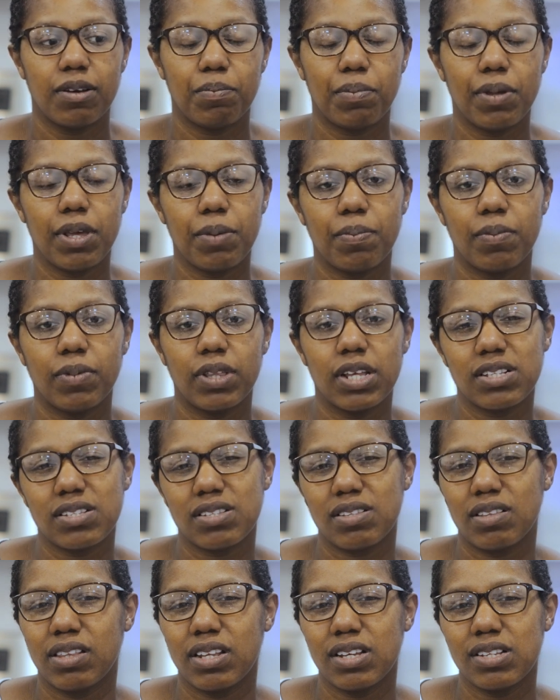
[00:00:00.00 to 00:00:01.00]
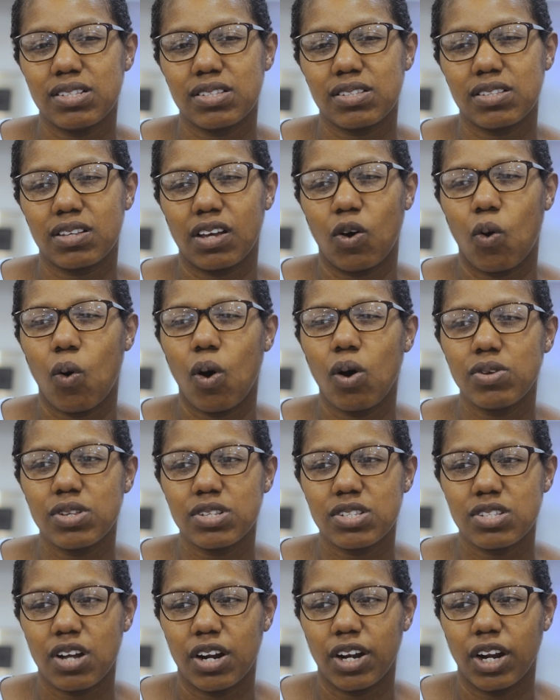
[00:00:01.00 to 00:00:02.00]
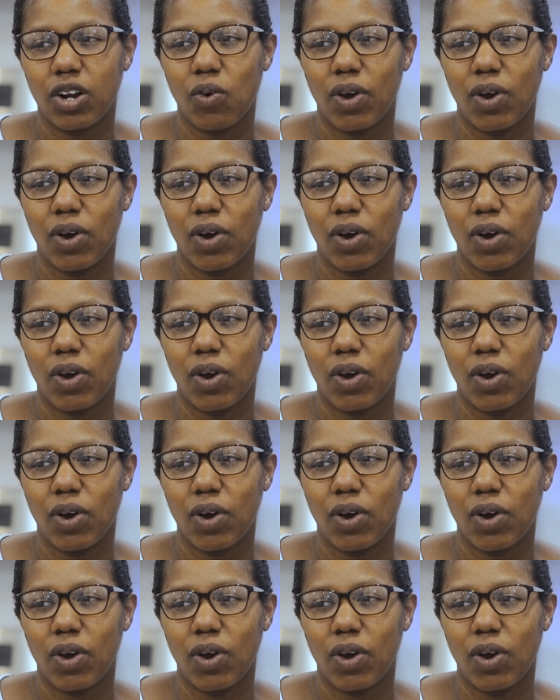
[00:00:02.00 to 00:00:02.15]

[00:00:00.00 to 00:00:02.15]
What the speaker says: people, this quote started